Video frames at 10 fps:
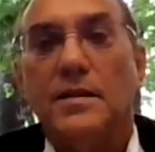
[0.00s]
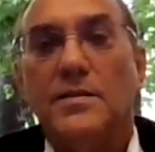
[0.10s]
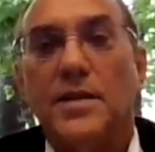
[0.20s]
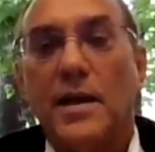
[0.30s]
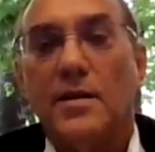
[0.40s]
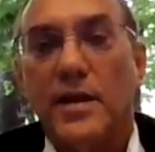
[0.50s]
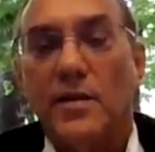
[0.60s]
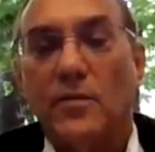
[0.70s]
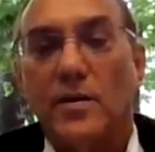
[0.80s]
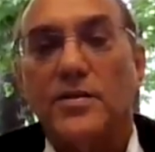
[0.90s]
entire
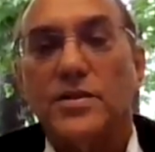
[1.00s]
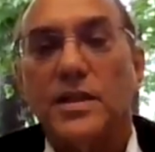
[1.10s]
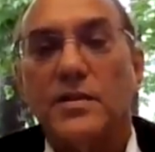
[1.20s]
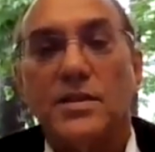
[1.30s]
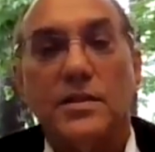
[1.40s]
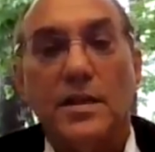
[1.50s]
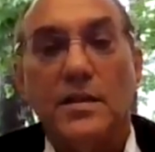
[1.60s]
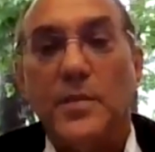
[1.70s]
networks that sit in